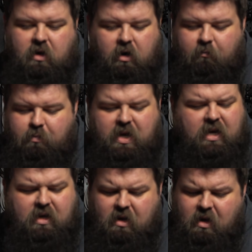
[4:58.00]
kind of
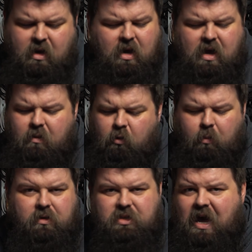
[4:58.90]
big,
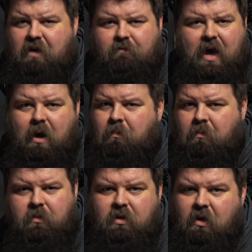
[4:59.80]
almost
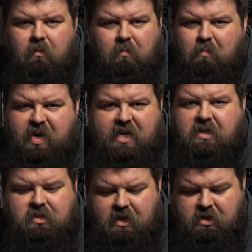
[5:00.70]
FM
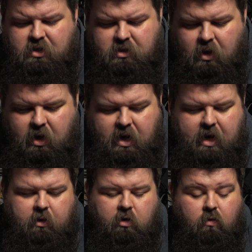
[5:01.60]
beast. It's just
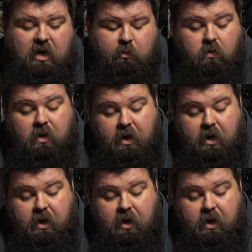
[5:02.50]
incredible.